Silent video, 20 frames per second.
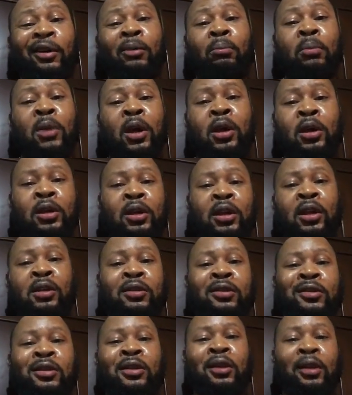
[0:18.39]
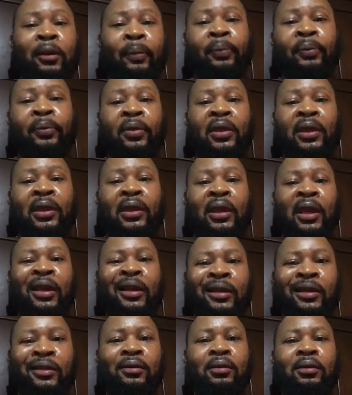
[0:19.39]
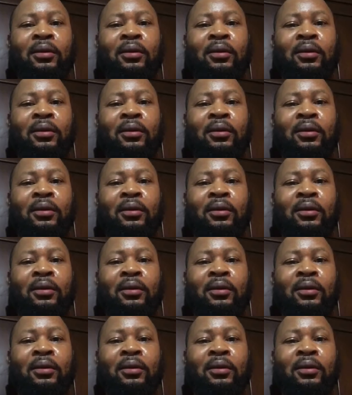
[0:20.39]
Americans think